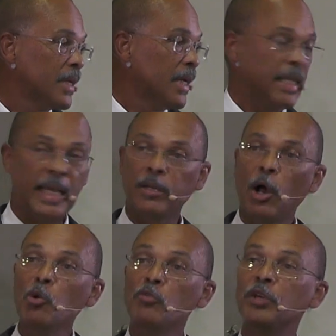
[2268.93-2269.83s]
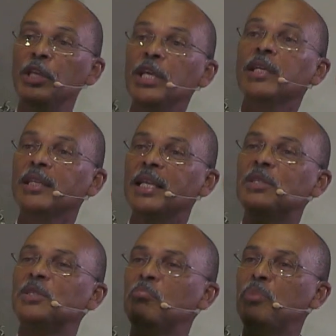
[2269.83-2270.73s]
that over here
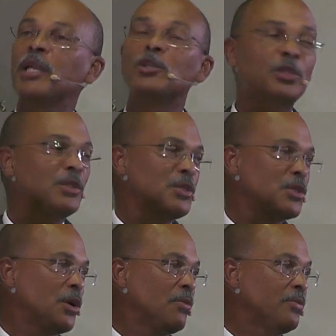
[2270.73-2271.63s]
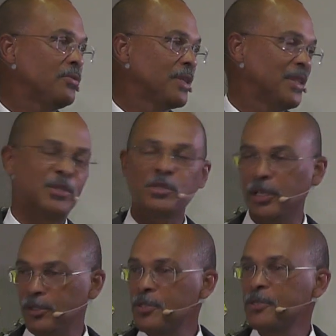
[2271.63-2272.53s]
is the patience of the
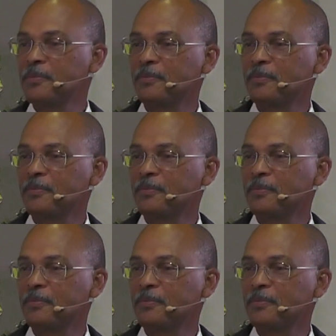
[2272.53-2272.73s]
saints.